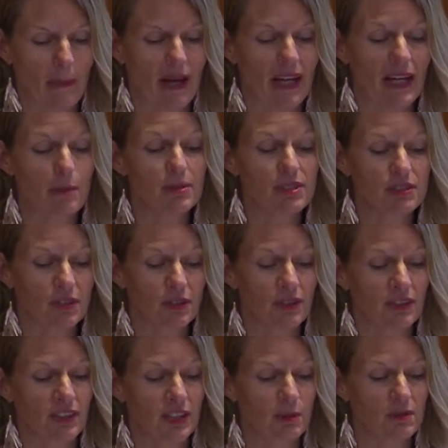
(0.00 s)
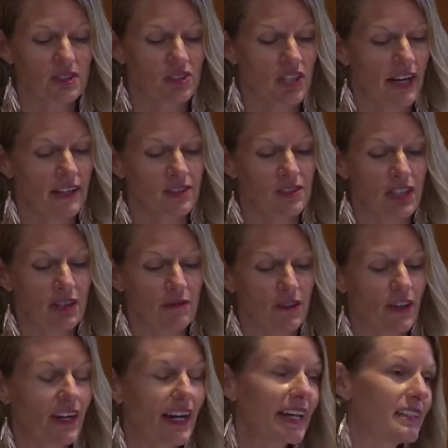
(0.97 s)
And I'm certain it was challenging for
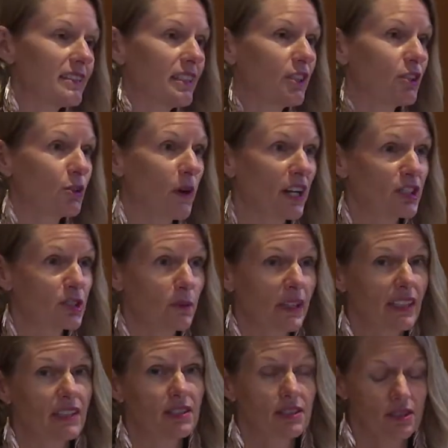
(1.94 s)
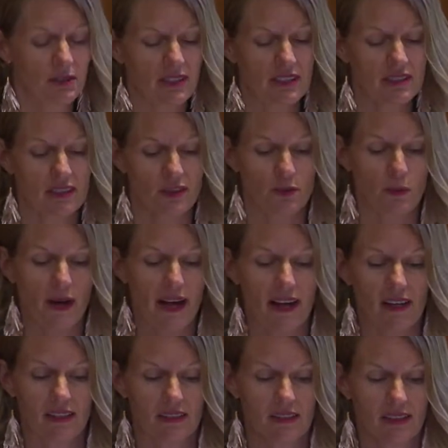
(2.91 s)
our 18 graduating students as
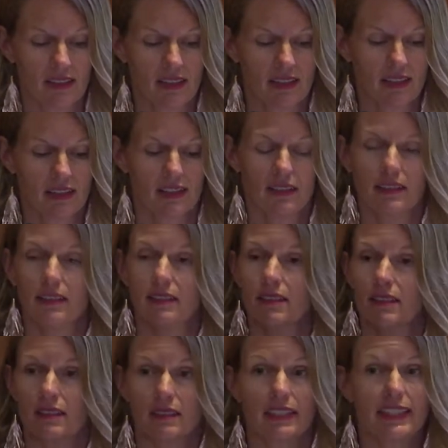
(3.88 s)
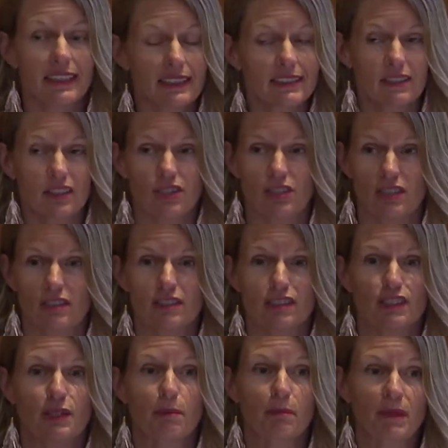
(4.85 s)
well, in addition
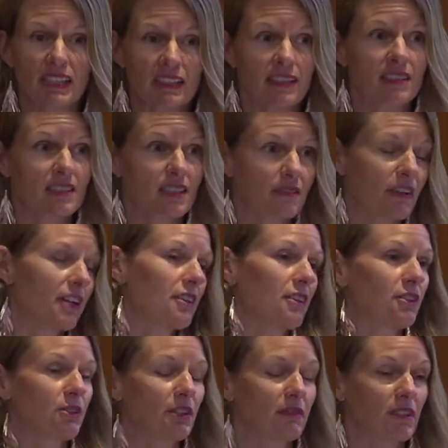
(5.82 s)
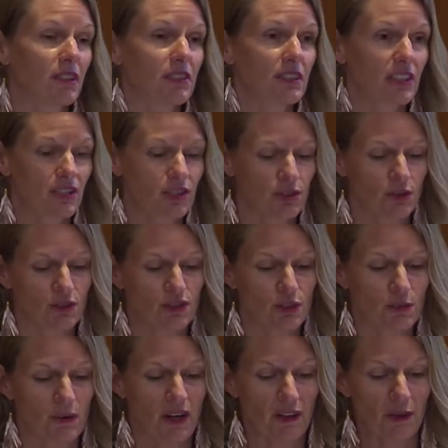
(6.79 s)
to the millions of other university students
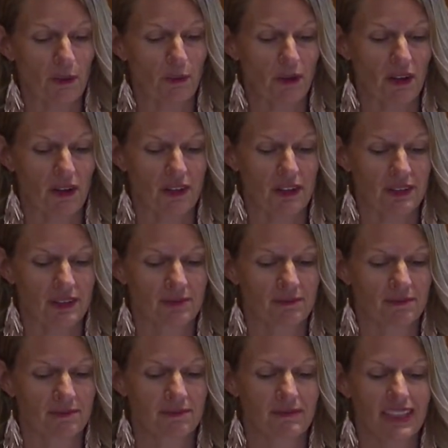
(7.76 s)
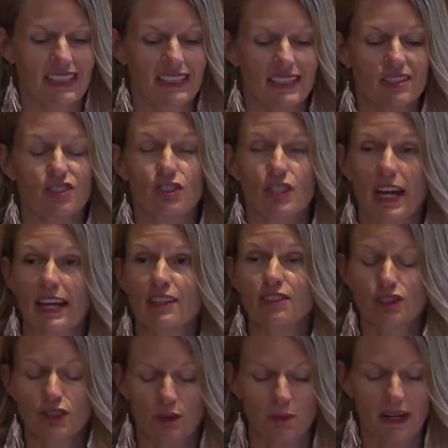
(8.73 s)
around the world. It has
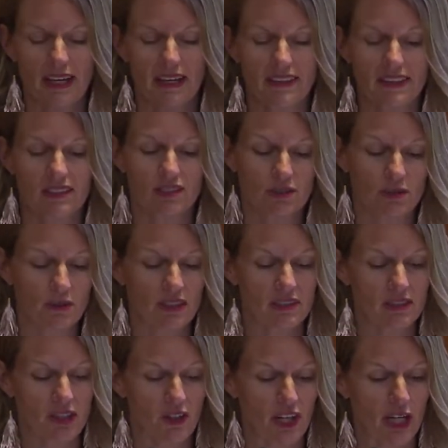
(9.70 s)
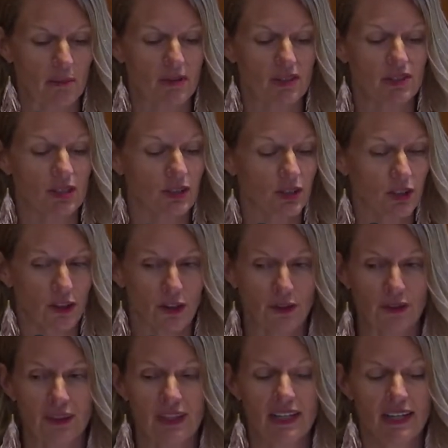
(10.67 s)
changed the way that students are able to
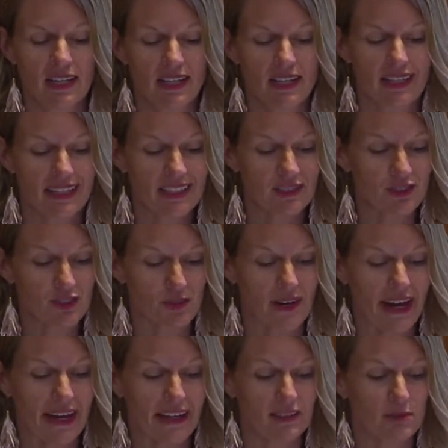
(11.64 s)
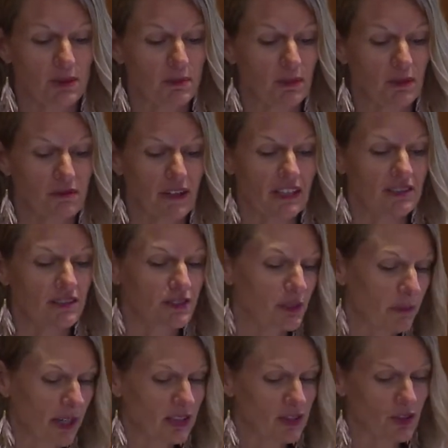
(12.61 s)
learn interact with professors
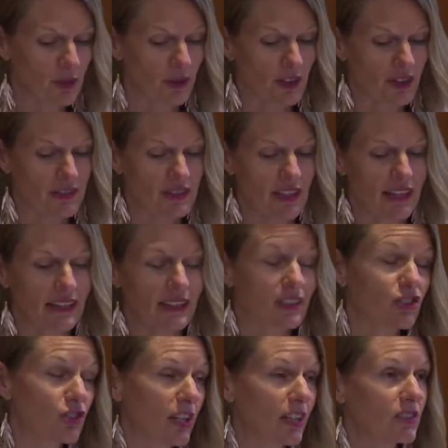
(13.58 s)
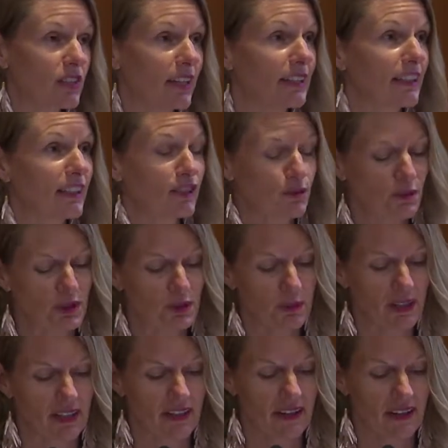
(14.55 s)
and mentors, and exchange ideas with
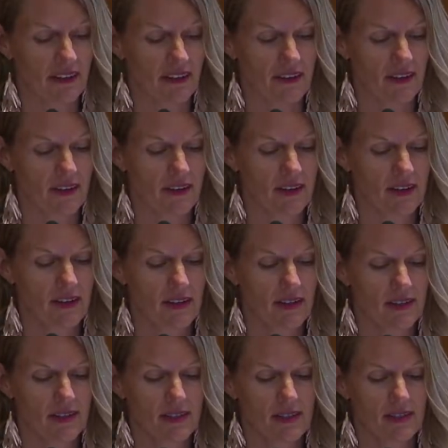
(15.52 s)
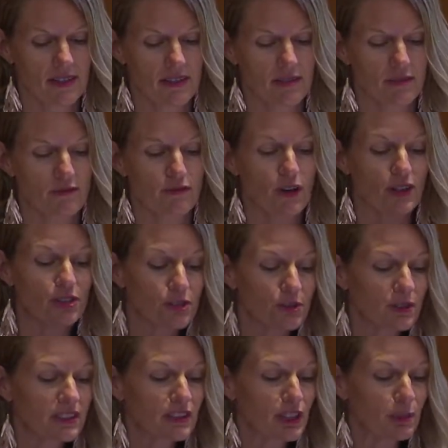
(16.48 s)
one another. For our
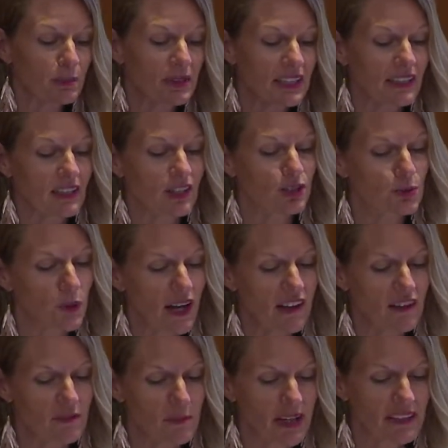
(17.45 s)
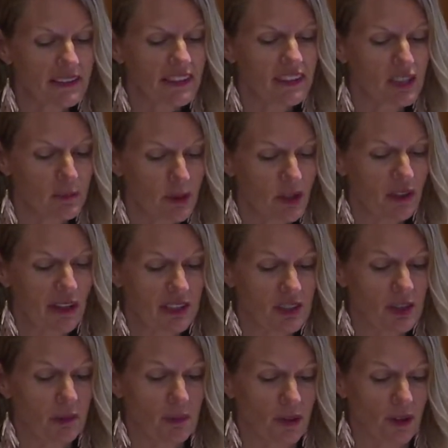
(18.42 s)
students completing a 12-month
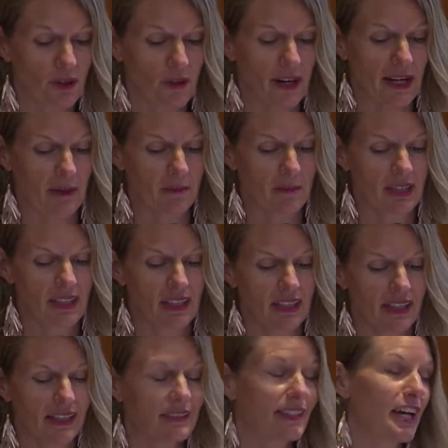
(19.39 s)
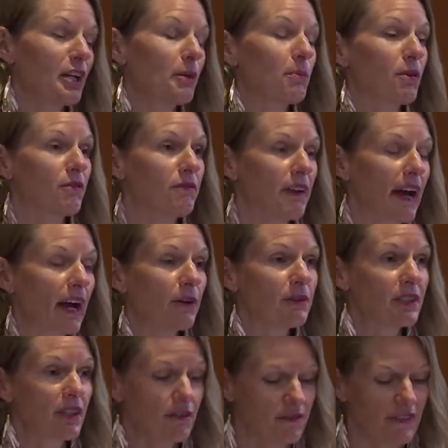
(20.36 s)
experiential program, it has had a
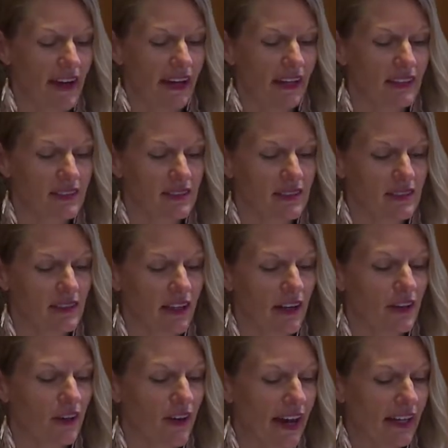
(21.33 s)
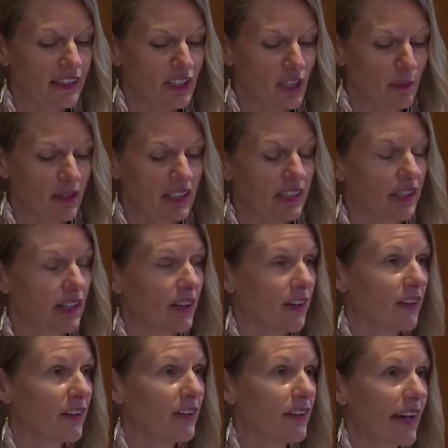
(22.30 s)
profound effect on their academic
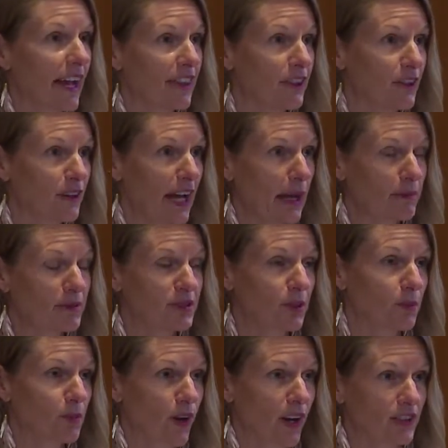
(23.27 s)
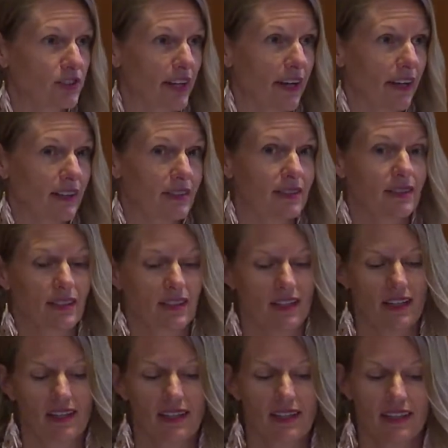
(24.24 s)
year and their capstone projects.
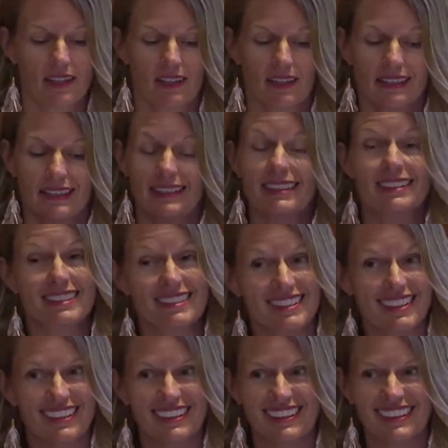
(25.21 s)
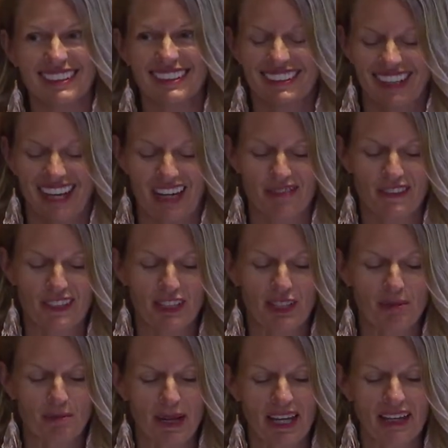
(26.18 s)
Still, I feel
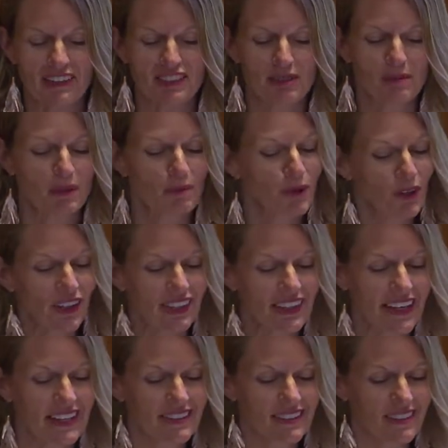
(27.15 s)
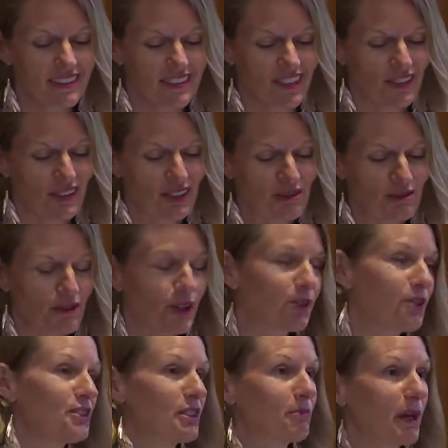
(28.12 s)
compelled to memorialize this year in
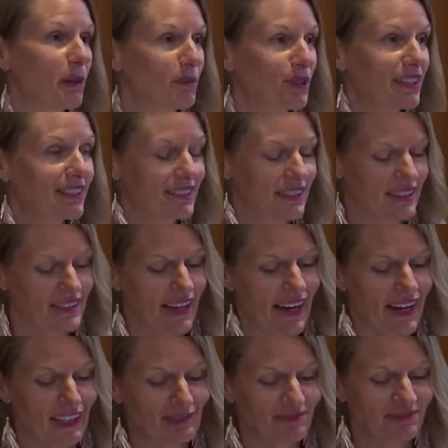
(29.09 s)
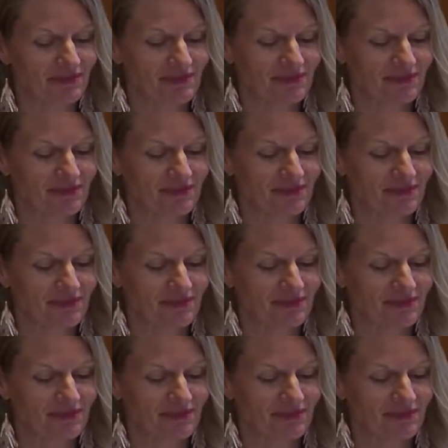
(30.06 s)
photos and memories today,